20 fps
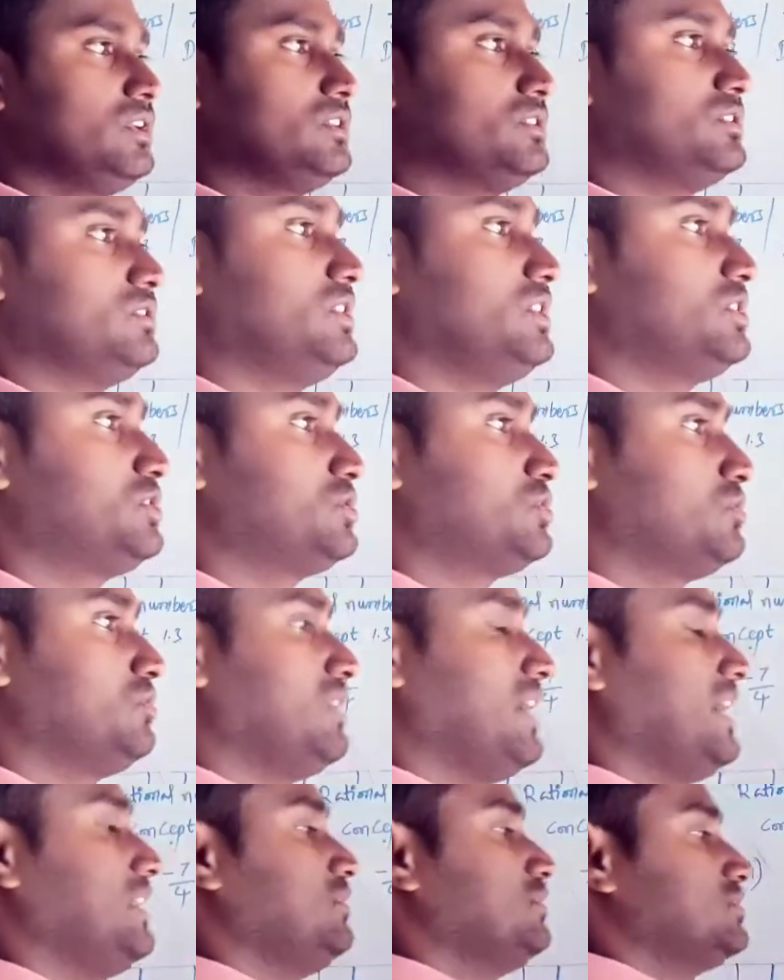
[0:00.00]
these two
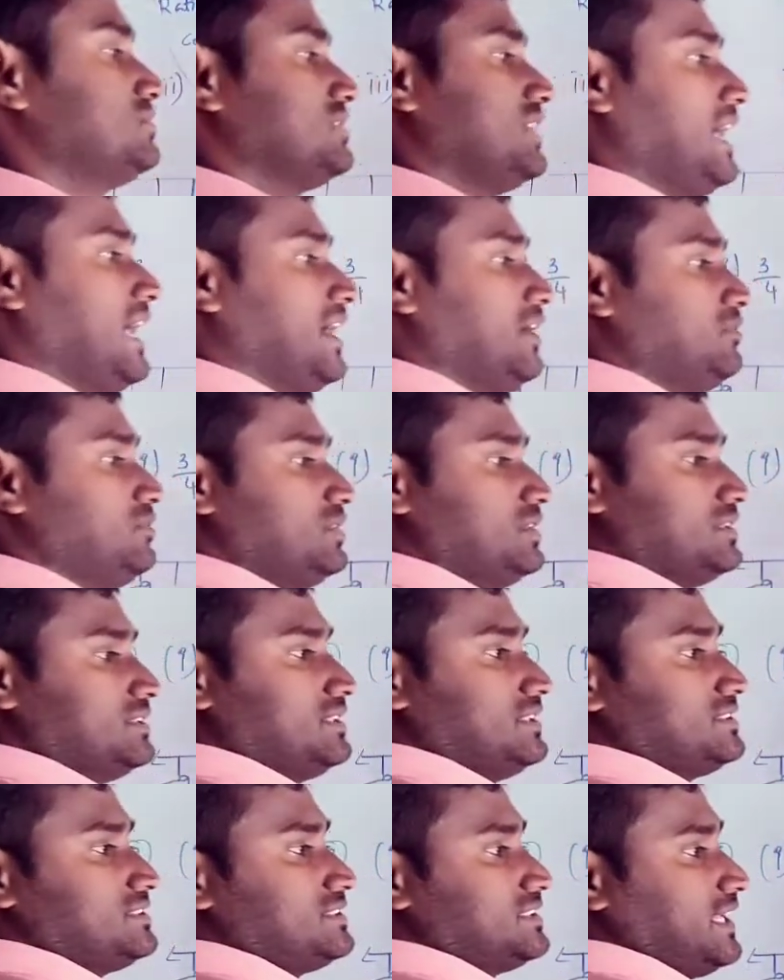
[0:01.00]
values have the
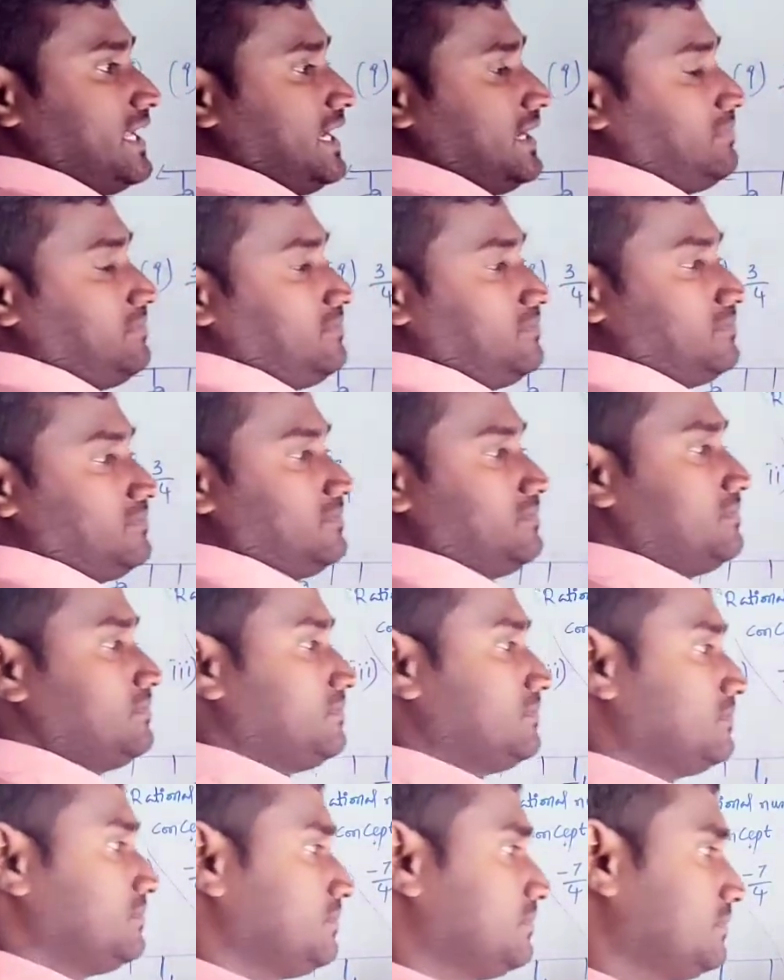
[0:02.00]
same
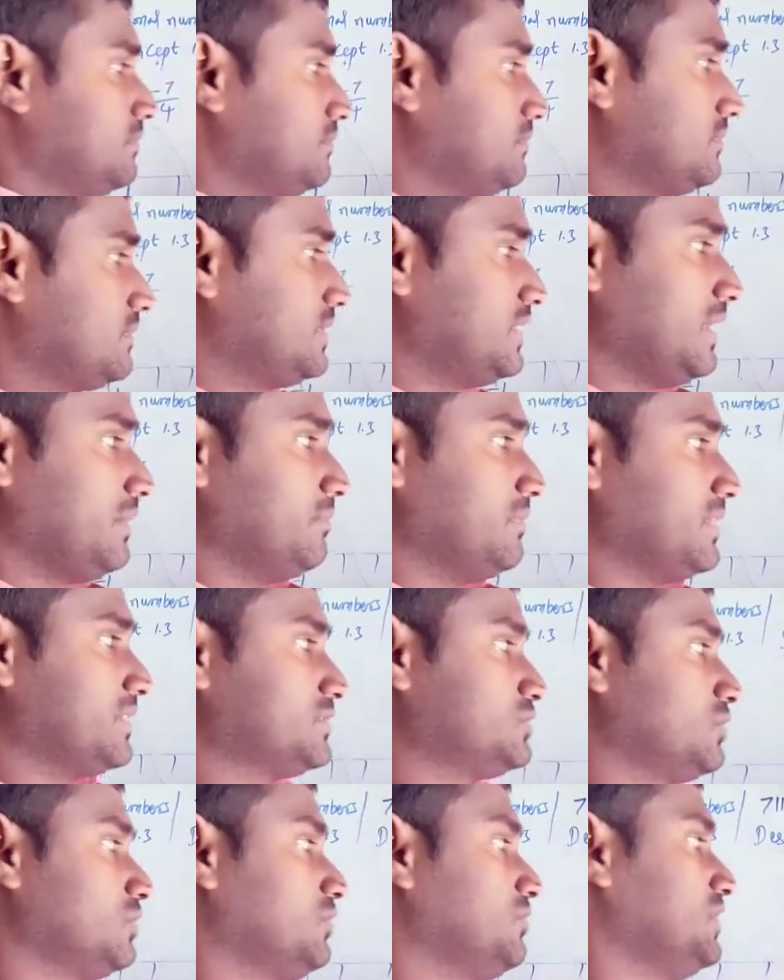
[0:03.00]
number,
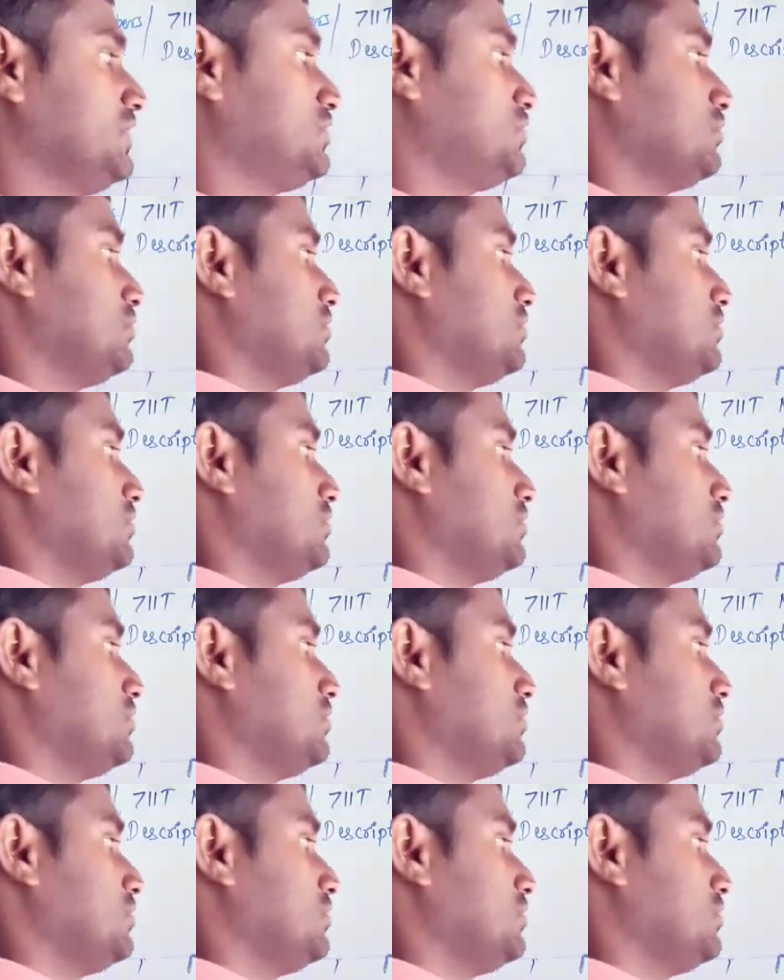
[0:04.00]
so we should,